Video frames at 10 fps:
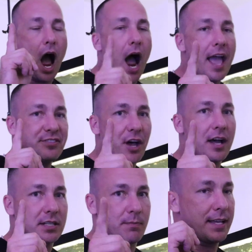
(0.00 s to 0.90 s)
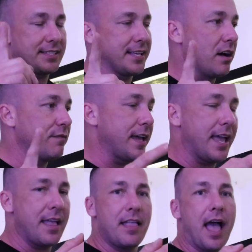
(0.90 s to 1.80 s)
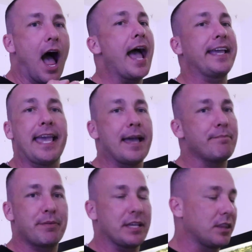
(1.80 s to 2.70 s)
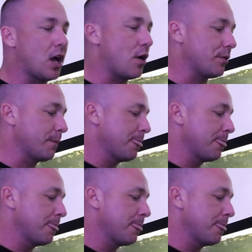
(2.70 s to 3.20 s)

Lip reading: I thought to myself, I can't be alone.